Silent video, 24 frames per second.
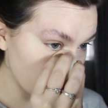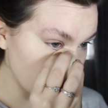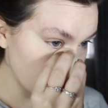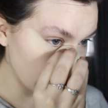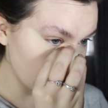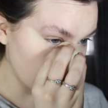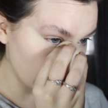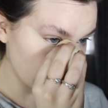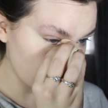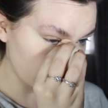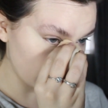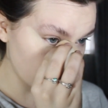to
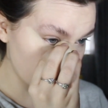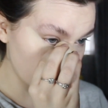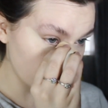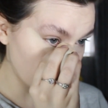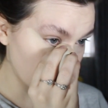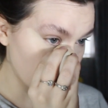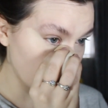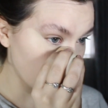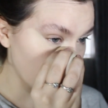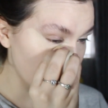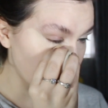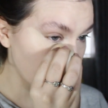get it
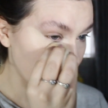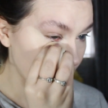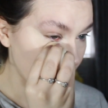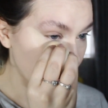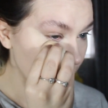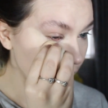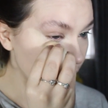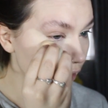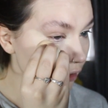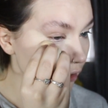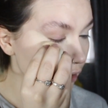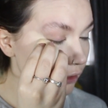right in the
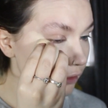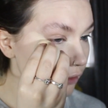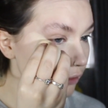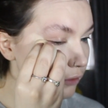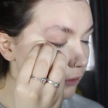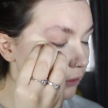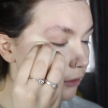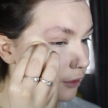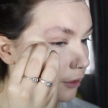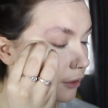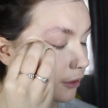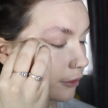inner
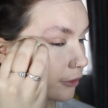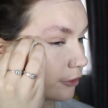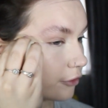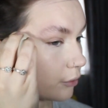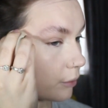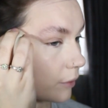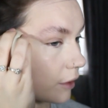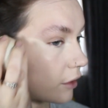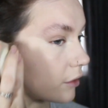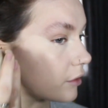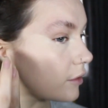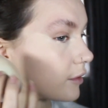corner as
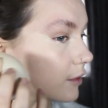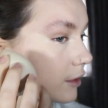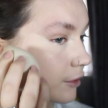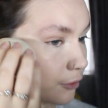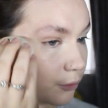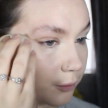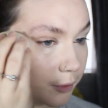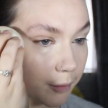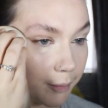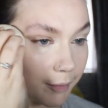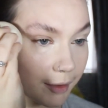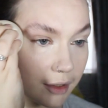well, because
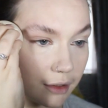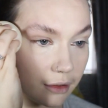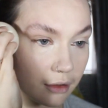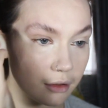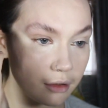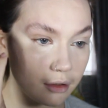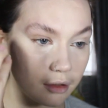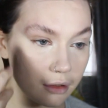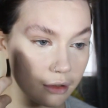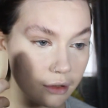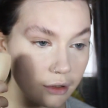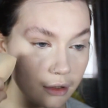that's where my
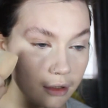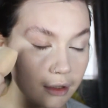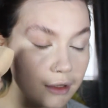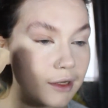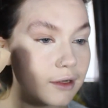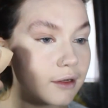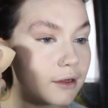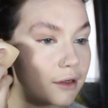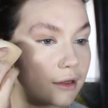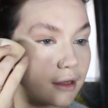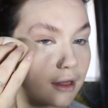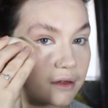
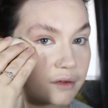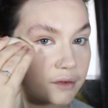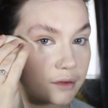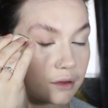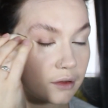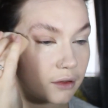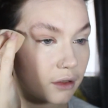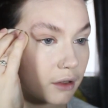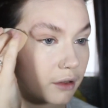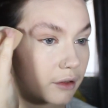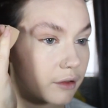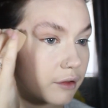that's the
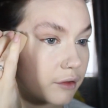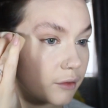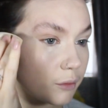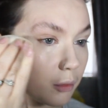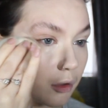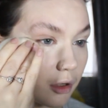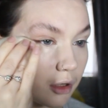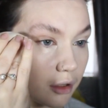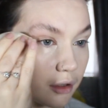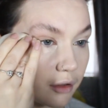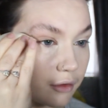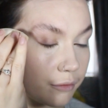darkest
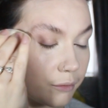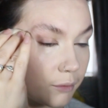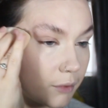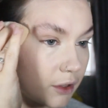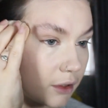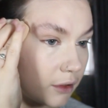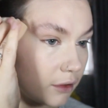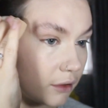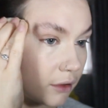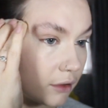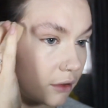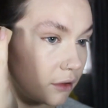part of
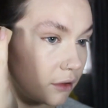my